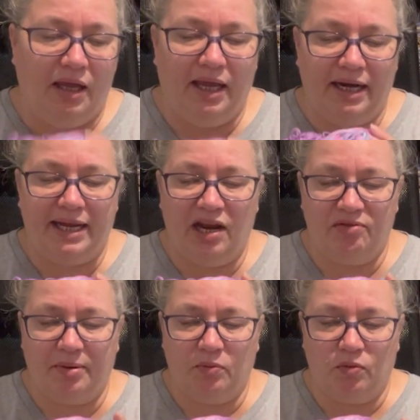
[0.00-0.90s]
and I can't
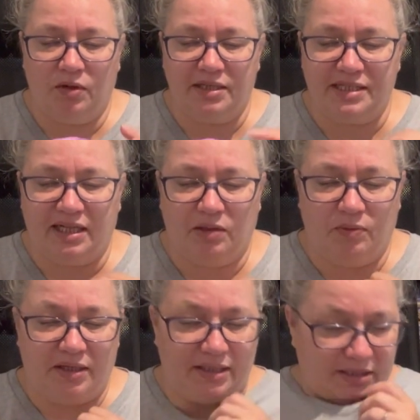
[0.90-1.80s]
remember exactly
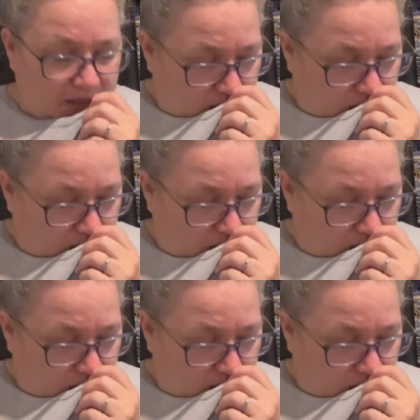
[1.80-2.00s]
what it is.